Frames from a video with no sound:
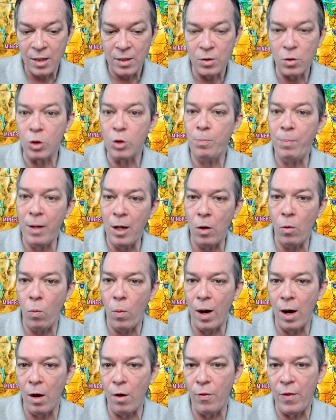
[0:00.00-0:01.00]
So just be
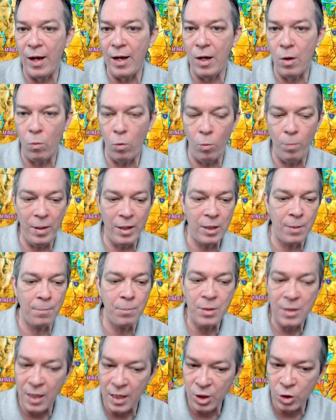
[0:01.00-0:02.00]
aware of that. There will be some
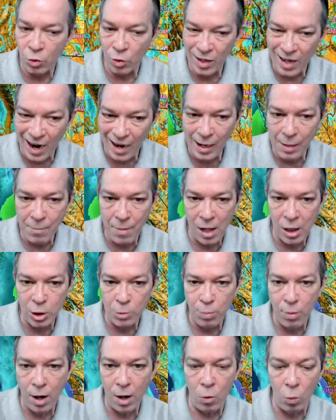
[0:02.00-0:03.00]
potential 90 miles
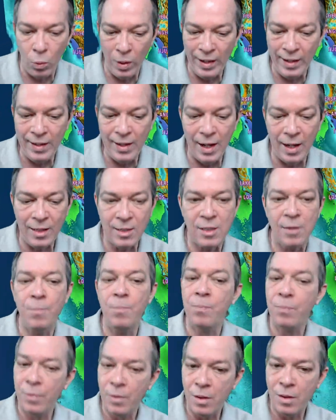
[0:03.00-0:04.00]
per hour wind gusts
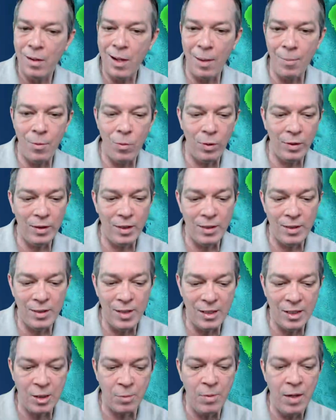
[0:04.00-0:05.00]
coming with this
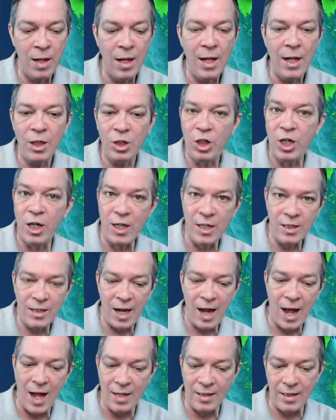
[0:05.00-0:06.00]
system just
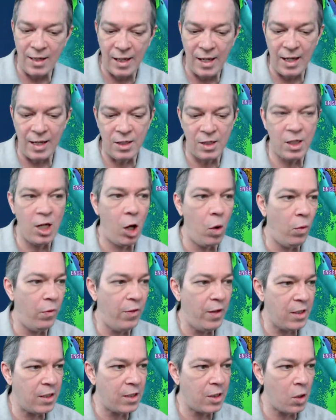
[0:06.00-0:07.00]
as it gets going.
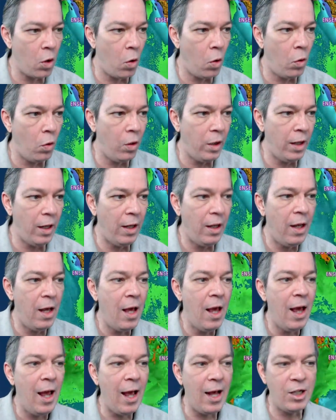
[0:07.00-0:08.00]
This is only
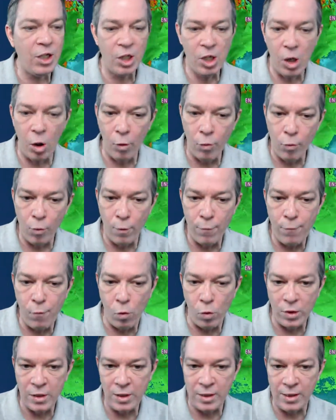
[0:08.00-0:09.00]
as you go through
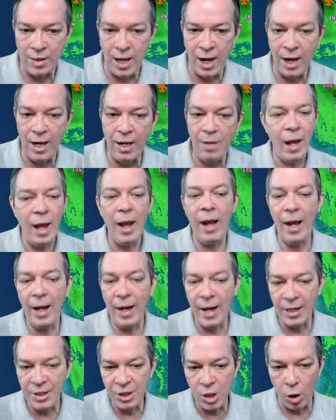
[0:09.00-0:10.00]
for today and
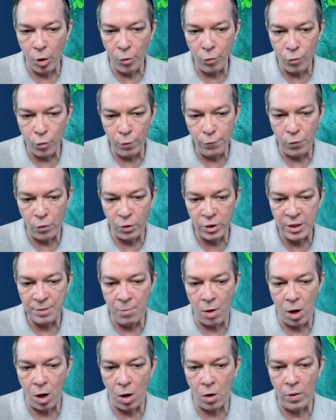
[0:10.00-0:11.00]
as you go through for
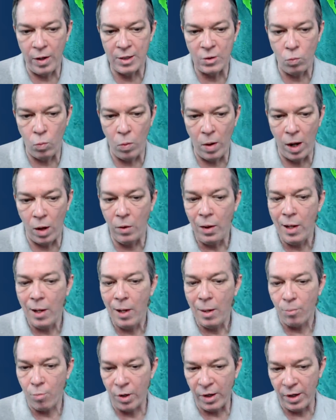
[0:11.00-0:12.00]
tomorrow as well,
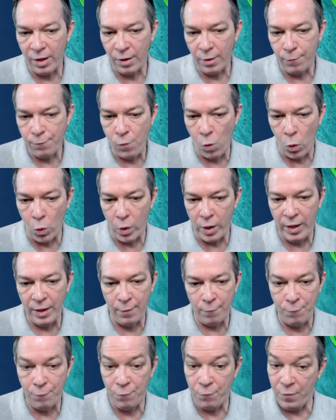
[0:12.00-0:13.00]
bringing the 40,
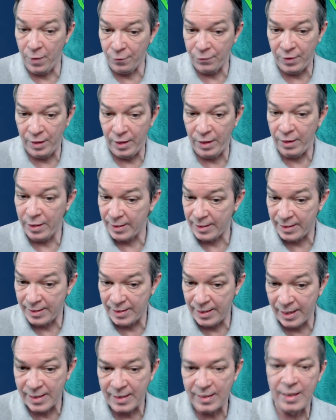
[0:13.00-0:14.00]
the 50, the
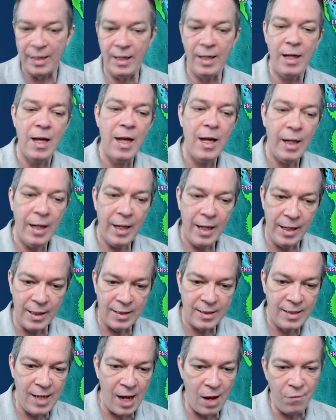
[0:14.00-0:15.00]
60, Getting a
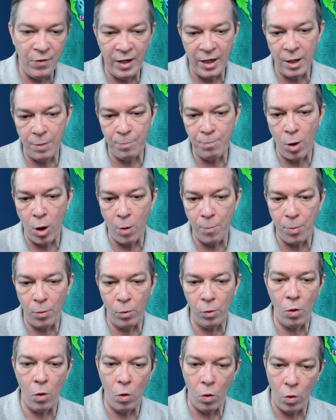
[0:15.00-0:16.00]
70 in the
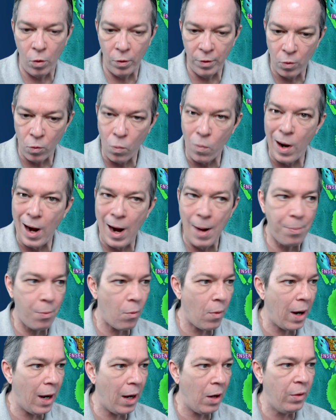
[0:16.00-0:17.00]
purple on the
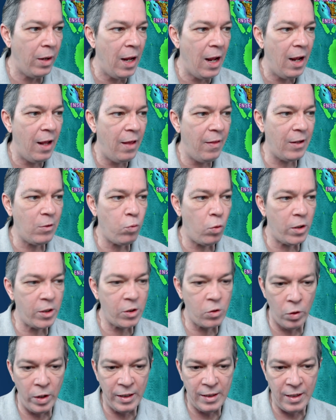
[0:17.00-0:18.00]
wraparound. that's where it's
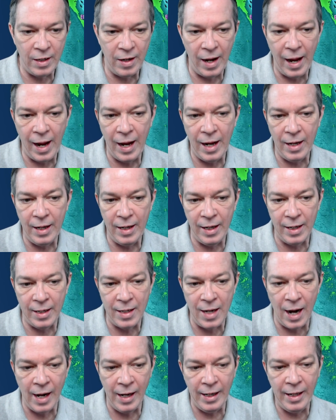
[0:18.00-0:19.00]
going to get to the 80 and
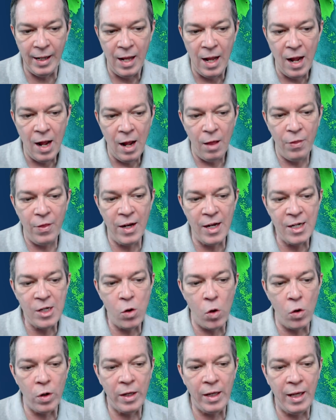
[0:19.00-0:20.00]
90. Then it's
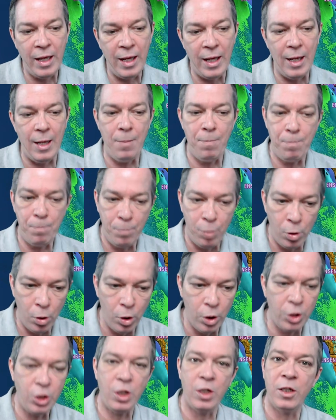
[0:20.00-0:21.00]
going to keep
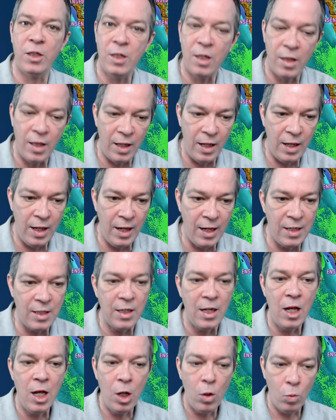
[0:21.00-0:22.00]
pushing to the east
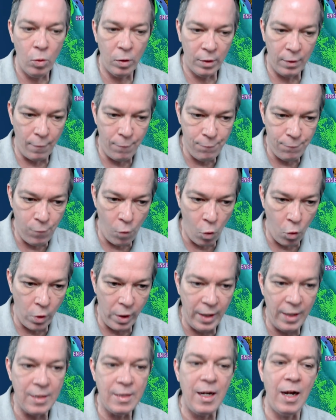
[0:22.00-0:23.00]
with the
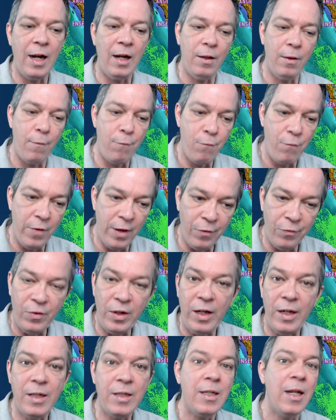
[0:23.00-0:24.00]
40s and the
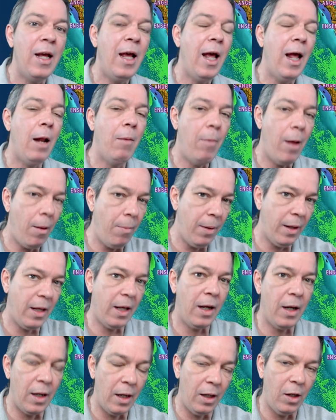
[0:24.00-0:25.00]
50s and maybe
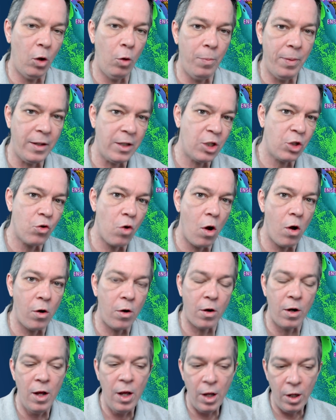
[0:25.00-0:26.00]
get a little bit
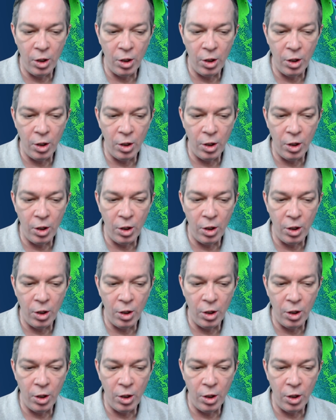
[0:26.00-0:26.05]
stronger.